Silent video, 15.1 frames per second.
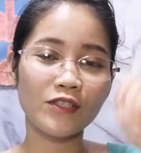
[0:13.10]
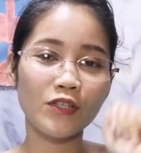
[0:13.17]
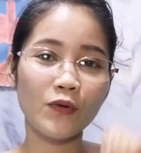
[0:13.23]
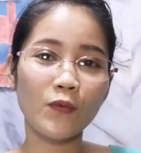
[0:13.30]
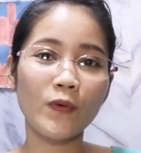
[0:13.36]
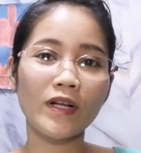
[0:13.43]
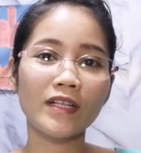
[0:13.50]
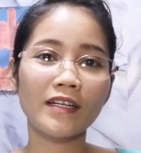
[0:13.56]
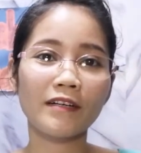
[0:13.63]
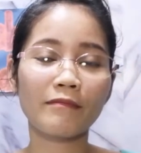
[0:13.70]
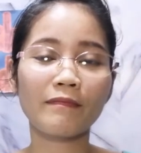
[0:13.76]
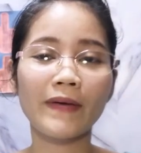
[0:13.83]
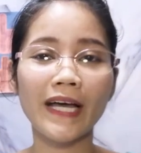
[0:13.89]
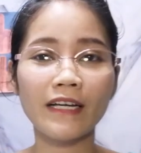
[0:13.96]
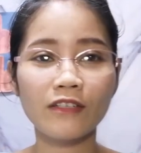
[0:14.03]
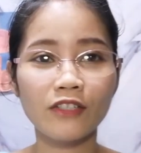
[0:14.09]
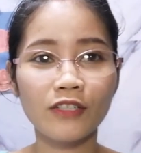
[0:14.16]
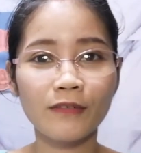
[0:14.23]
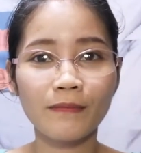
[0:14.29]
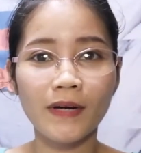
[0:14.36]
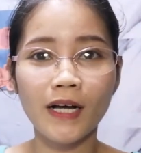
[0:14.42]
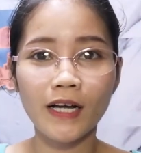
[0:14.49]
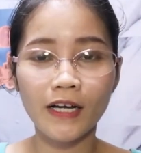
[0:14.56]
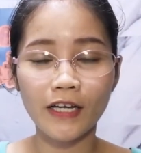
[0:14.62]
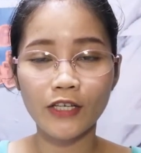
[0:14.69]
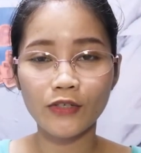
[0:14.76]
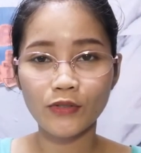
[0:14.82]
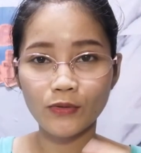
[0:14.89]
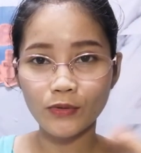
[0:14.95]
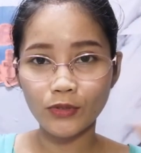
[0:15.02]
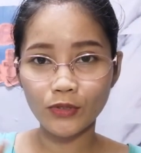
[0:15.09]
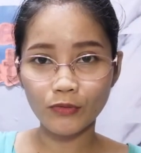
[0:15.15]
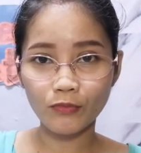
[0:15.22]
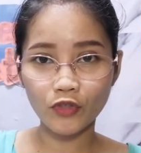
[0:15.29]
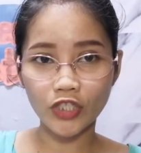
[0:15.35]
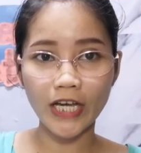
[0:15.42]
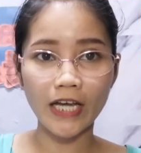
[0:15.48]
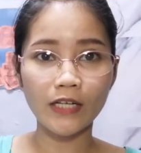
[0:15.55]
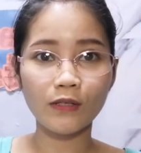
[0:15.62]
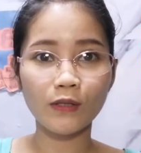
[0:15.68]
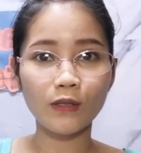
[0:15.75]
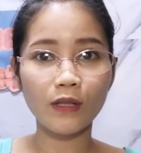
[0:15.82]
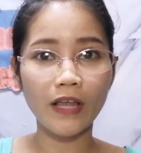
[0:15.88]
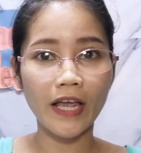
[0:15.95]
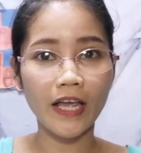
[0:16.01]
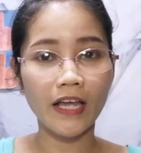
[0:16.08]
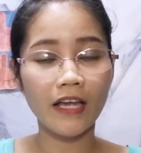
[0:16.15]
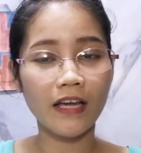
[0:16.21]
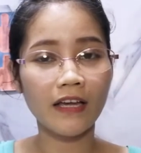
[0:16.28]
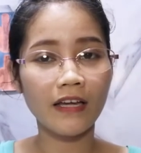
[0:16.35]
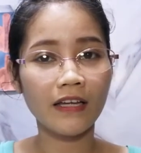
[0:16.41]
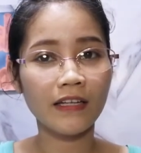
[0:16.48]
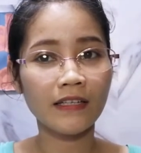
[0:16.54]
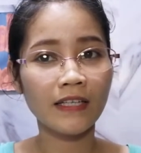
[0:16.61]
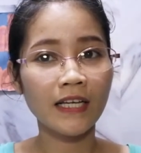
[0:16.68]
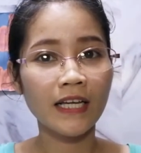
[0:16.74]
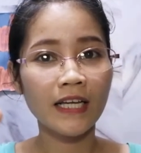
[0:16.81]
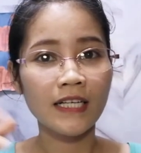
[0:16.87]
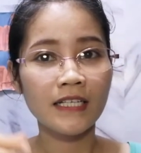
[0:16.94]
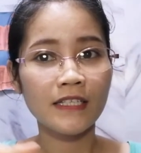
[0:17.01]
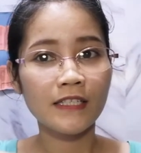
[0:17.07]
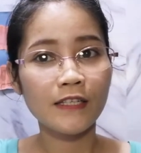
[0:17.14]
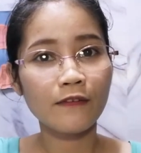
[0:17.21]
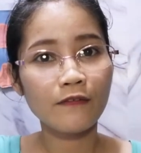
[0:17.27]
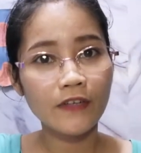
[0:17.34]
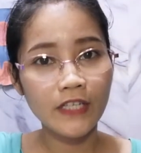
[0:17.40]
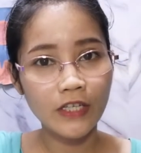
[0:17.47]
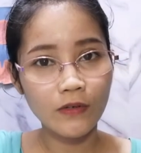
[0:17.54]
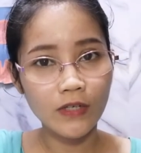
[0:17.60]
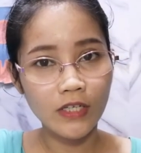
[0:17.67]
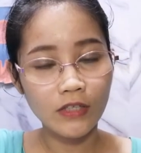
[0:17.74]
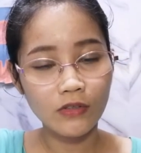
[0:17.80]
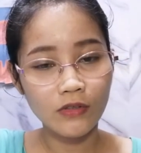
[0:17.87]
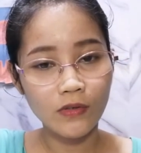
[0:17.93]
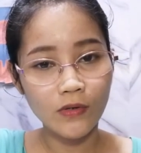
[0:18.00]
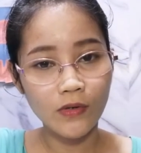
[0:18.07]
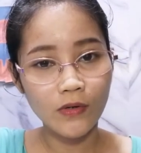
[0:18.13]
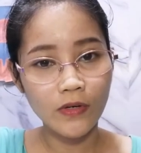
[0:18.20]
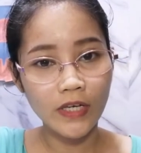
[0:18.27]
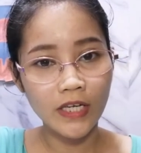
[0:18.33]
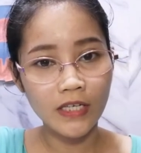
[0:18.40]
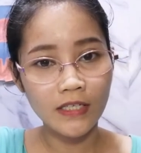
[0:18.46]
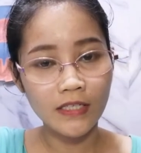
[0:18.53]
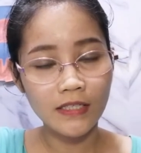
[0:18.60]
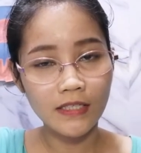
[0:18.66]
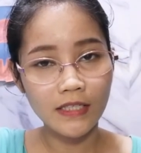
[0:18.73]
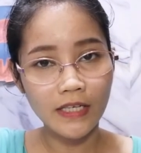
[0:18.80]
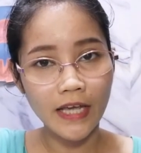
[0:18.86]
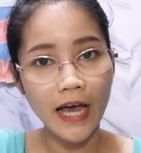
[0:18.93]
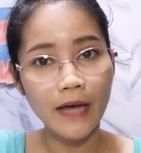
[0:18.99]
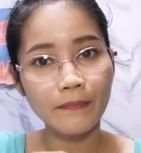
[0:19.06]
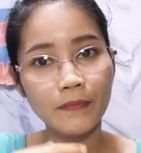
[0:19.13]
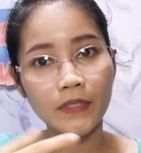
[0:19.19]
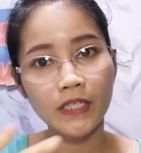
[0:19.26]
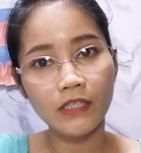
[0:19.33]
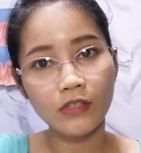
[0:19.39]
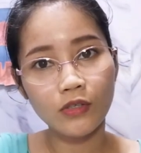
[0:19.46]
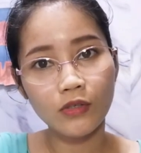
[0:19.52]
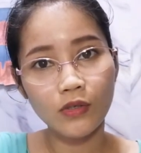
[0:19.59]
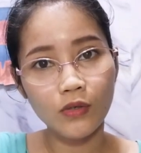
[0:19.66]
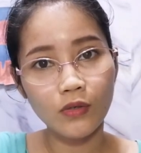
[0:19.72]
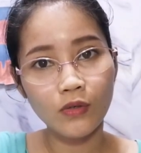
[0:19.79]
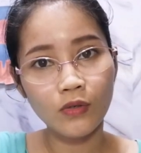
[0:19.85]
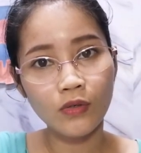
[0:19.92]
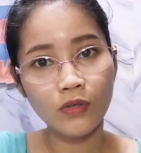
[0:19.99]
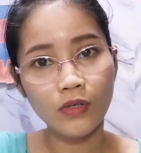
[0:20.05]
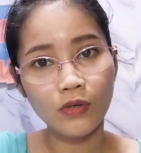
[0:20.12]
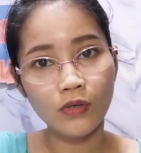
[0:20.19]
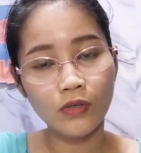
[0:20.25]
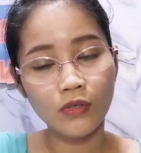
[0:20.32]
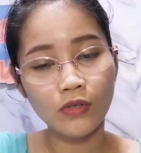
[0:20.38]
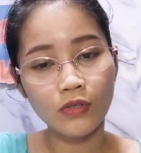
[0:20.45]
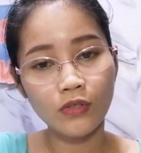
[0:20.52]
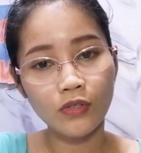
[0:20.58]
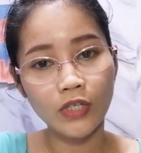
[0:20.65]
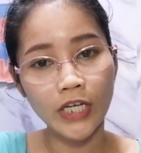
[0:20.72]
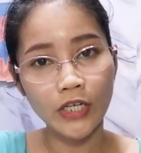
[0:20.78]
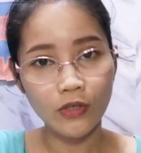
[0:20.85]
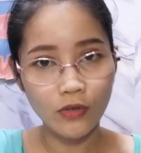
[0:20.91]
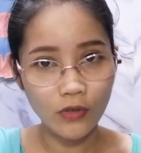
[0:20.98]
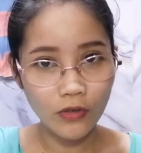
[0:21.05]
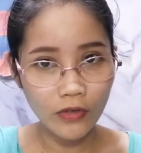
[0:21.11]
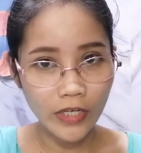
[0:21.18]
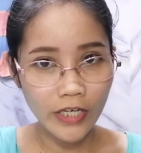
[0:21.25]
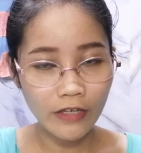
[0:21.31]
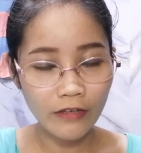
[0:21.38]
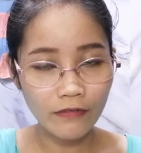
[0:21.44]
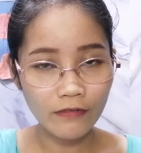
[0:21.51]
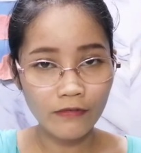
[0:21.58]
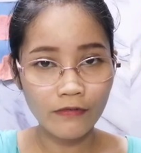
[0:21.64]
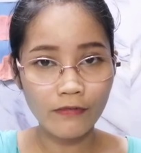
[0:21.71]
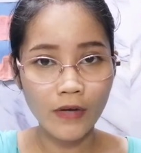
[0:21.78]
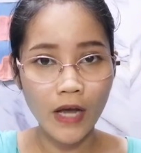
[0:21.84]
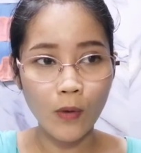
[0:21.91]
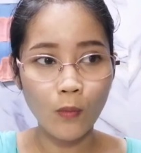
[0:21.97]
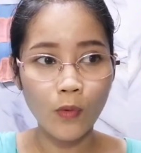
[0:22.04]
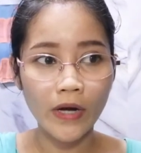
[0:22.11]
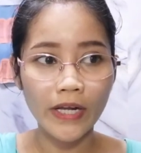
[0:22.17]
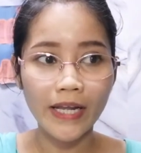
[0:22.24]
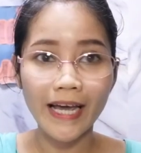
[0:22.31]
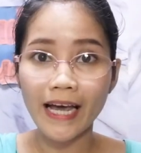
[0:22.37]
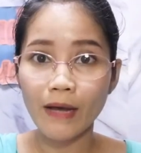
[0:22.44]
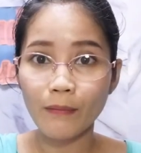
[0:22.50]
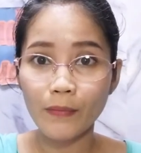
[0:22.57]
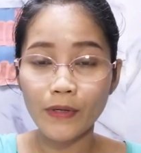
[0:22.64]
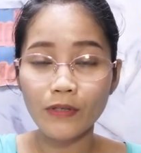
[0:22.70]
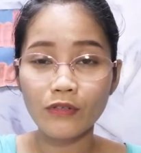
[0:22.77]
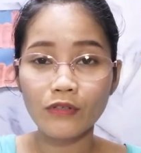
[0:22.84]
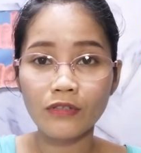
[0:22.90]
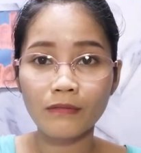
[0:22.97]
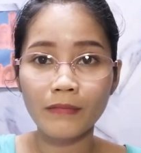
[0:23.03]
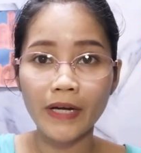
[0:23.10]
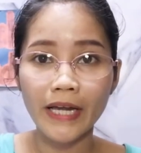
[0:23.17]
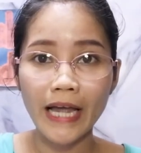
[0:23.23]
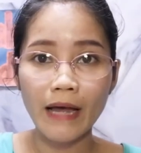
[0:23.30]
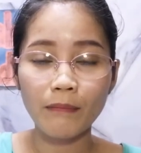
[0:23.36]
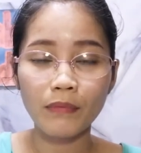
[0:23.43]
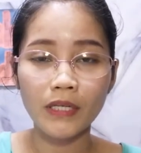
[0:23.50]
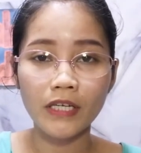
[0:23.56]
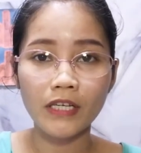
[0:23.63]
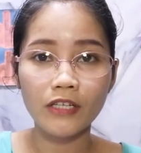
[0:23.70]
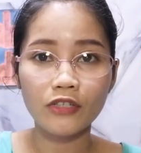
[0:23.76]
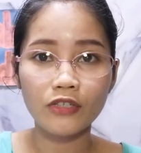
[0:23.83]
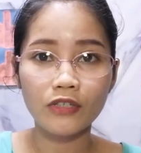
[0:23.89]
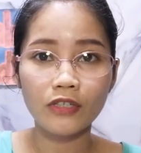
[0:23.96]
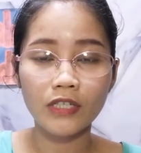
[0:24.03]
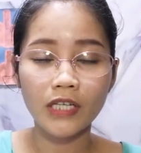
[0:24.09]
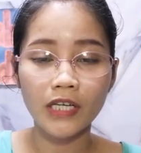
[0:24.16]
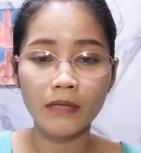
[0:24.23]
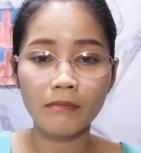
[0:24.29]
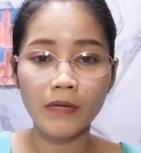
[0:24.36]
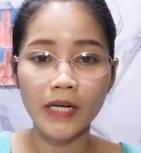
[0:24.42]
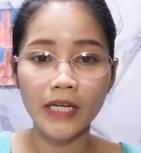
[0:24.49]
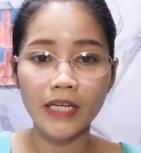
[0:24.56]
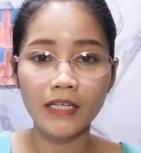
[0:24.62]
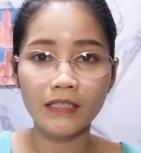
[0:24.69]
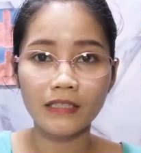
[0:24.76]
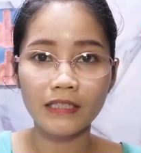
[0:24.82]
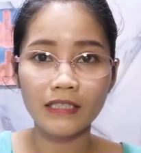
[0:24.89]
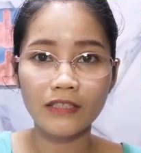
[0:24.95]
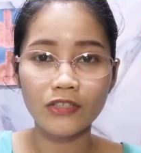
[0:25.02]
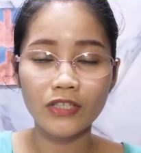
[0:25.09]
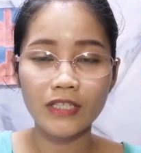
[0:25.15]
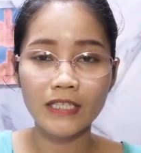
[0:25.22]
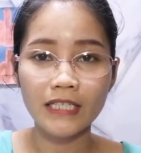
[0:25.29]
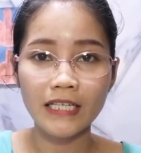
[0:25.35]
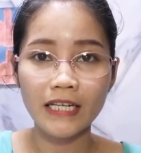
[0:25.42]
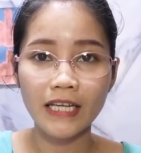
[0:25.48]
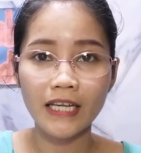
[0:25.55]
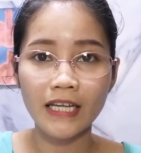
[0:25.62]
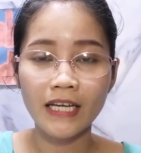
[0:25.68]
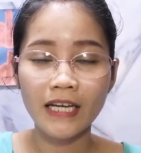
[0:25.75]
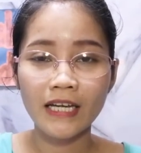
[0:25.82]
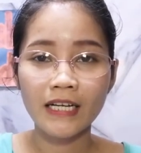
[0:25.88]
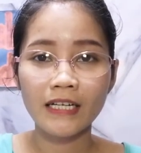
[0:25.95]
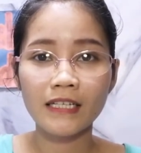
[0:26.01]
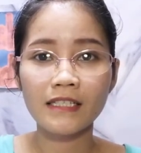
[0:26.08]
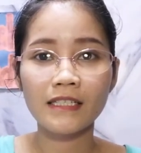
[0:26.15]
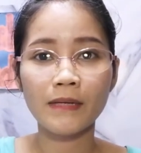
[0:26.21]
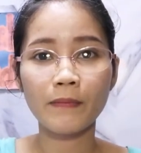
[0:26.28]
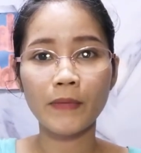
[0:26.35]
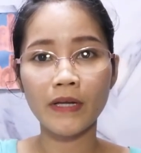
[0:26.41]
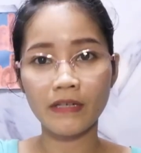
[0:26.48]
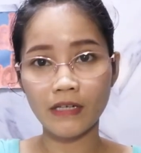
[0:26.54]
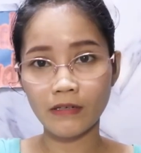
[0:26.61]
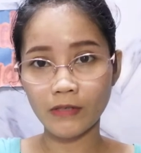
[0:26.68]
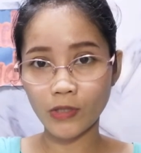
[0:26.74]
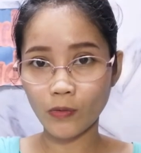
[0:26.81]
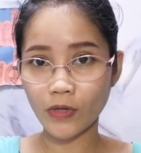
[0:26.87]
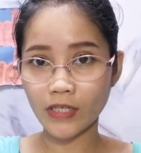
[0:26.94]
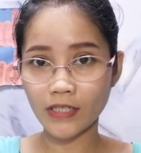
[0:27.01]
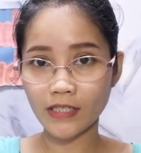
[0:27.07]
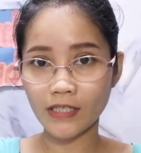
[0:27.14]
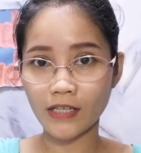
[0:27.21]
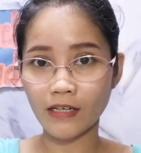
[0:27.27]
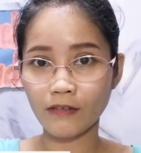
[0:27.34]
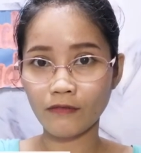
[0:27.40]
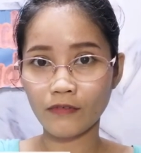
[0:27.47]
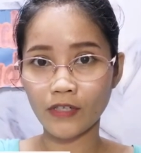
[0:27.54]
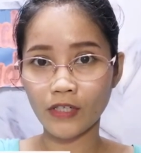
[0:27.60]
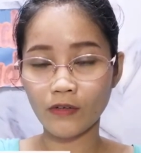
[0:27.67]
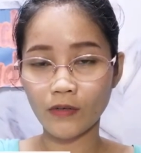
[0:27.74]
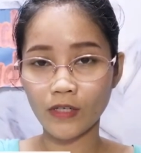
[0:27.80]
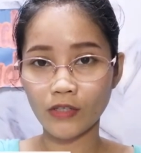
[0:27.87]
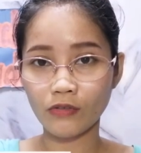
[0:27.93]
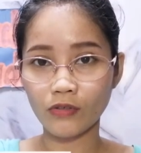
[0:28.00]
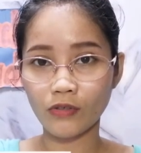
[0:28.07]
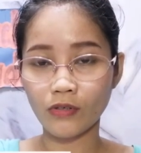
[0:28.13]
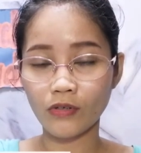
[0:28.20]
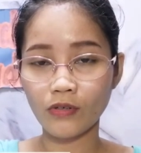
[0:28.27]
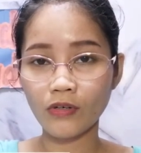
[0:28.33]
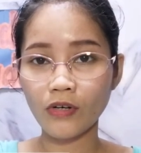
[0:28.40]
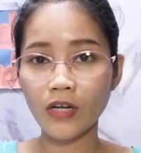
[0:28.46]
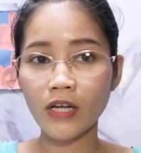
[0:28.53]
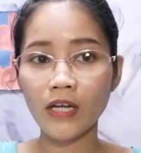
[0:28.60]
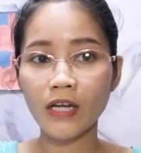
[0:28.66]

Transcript: sir, welcome back to my YouTube channel. And sa video na to is i-update ko kayo if what happened to my application in my English city. Kasi may nag-request ng video na to